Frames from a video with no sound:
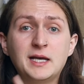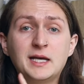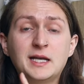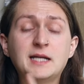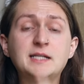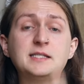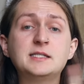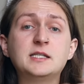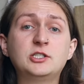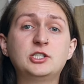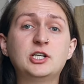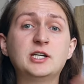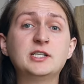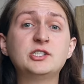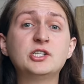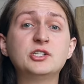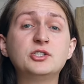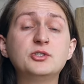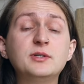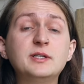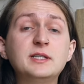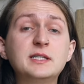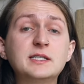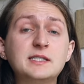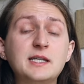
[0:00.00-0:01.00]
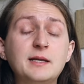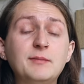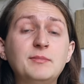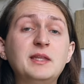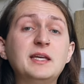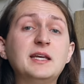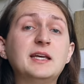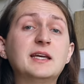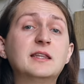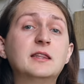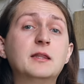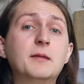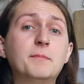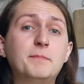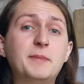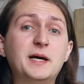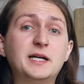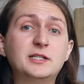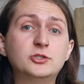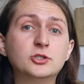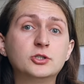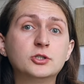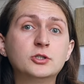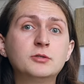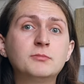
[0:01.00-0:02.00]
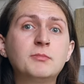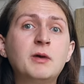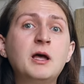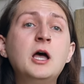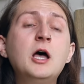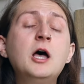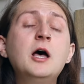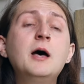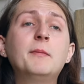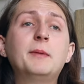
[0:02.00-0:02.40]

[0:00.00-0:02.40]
and I suggested doing the same thing in the bedroom,